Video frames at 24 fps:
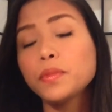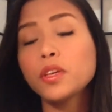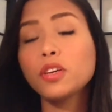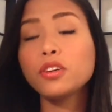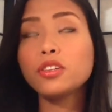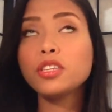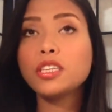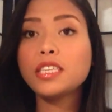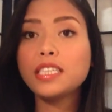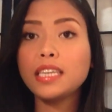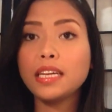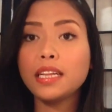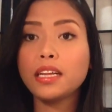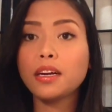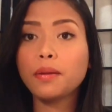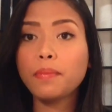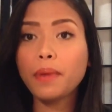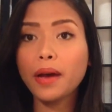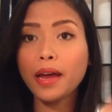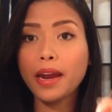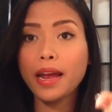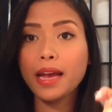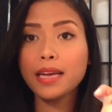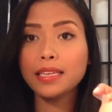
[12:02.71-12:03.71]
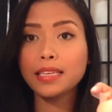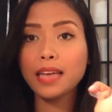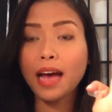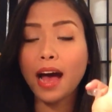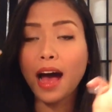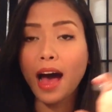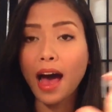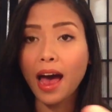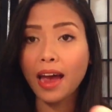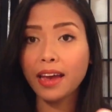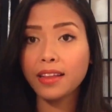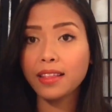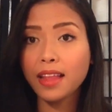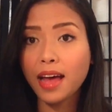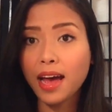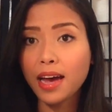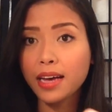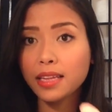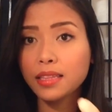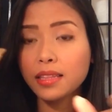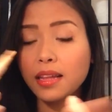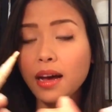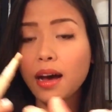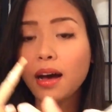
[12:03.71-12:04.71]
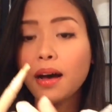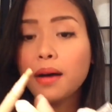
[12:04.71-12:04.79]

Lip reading: concealer, but it has a highlight